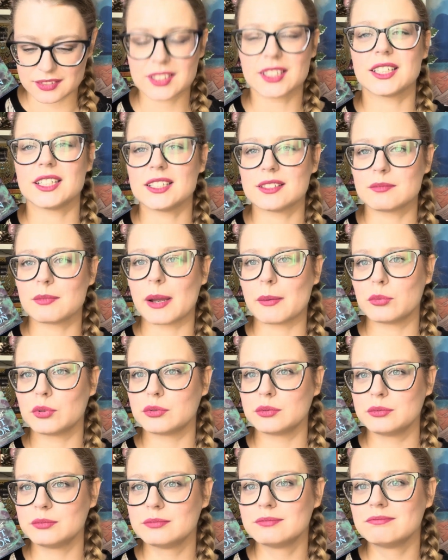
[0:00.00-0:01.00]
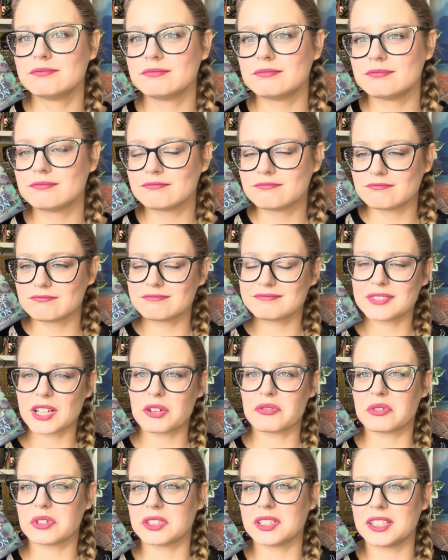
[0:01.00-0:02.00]
He's my boo. I
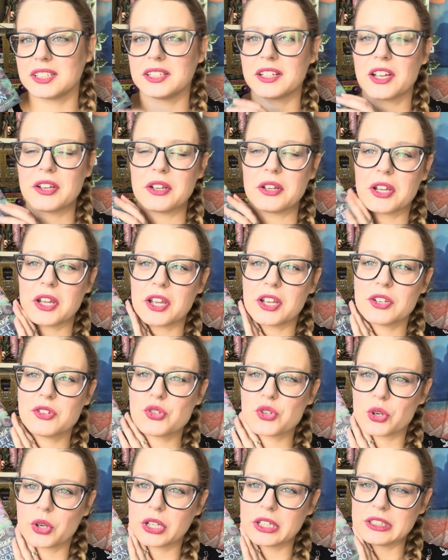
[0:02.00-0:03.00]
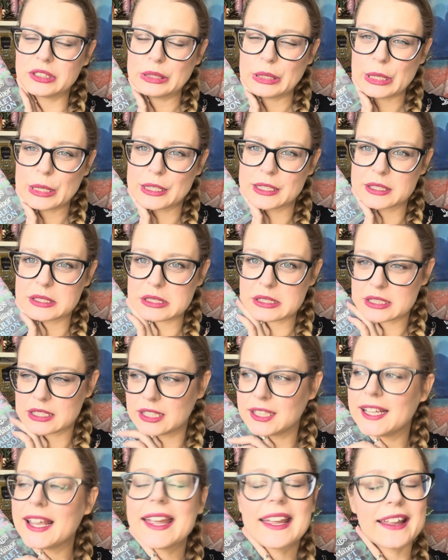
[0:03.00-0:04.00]
really enjoy his
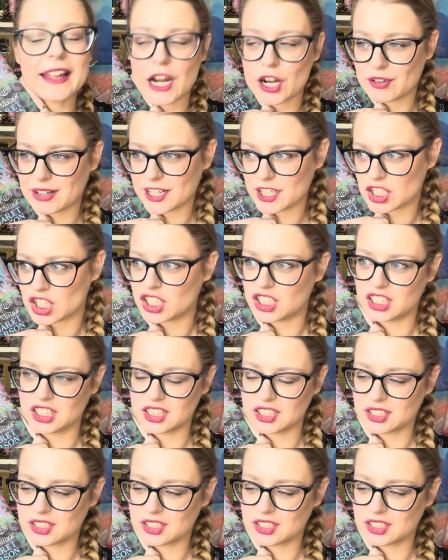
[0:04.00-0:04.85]
character.